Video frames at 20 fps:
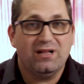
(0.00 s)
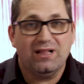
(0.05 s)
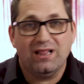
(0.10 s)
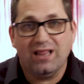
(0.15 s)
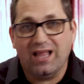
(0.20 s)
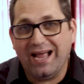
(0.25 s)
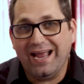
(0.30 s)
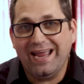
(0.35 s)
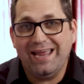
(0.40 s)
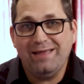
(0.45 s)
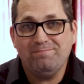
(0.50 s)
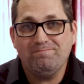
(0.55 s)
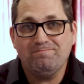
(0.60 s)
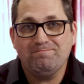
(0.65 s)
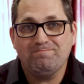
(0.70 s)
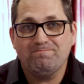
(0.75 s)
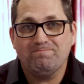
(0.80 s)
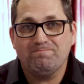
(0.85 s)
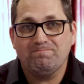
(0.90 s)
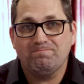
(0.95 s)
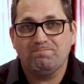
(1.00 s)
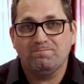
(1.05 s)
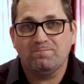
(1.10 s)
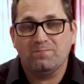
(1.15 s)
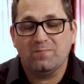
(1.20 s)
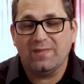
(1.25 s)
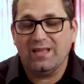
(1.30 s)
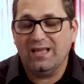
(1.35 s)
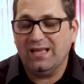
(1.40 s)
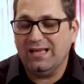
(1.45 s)
climb.
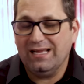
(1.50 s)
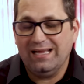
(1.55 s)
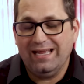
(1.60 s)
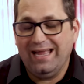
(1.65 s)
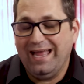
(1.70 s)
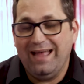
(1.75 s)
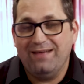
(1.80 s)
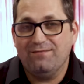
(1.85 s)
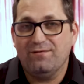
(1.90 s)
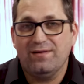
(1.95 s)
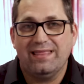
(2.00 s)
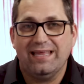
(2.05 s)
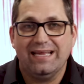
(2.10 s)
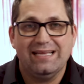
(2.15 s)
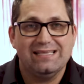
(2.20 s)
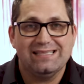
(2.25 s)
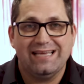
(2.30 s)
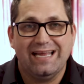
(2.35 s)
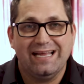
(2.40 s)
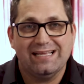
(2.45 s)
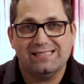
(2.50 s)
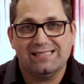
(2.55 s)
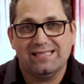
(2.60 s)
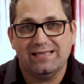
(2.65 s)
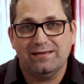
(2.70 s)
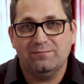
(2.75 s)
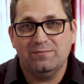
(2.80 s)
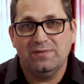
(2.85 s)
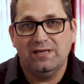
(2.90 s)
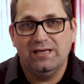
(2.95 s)
Everything is against
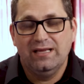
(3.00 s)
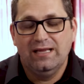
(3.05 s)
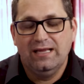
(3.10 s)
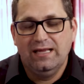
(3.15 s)
them.